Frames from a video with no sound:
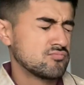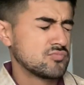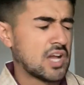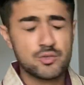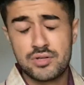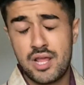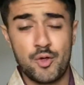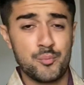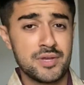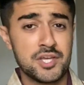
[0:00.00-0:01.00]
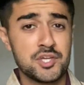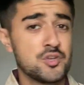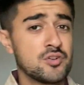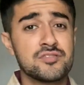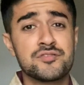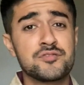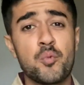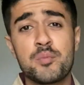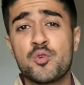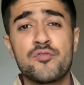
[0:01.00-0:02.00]
I couldn't help it. You're
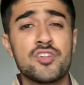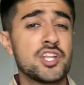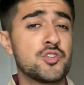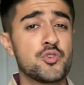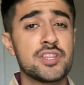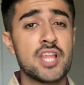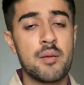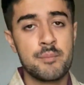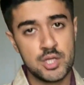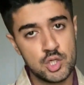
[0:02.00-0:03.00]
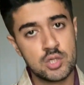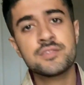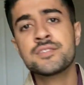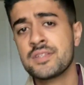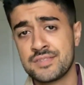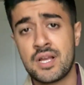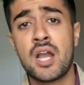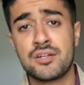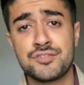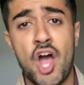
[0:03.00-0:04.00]
just so beautiful in a churidar because
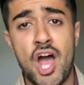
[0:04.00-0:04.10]
sanskar is